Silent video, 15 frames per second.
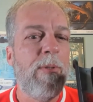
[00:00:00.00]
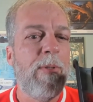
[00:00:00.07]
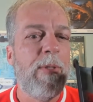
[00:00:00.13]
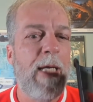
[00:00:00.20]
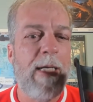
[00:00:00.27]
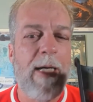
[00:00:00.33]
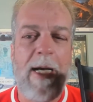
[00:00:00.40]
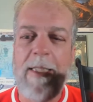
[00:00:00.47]

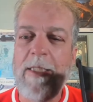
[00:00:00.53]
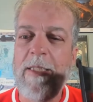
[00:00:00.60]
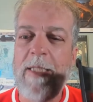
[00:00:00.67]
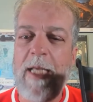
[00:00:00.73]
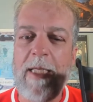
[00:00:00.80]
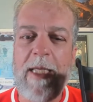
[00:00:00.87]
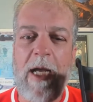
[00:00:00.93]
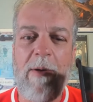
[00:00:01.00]
Okay, guys,
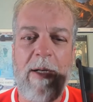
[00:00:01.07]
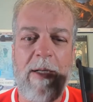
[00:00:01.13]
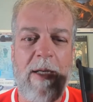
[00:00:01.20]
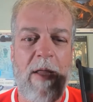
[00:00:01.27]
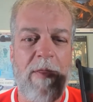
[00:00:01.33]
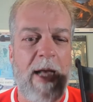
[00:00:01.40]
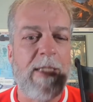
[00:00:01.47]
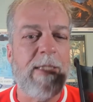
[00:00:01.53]
take care.
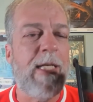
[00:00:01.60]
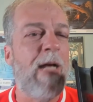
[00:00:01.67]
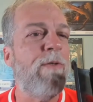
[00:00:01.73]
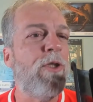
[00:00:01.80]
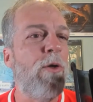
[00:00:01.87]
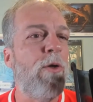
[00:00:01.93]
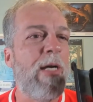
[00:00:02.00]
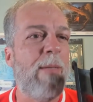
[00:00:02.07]
And thanks again for
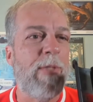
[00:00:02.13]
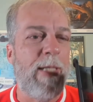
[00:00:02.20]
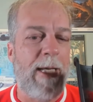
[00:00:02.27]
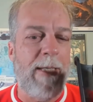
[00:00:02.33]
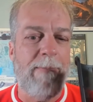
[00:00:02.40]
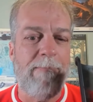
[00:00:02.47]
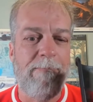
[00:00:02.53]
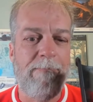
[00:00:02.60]
showing up tonight.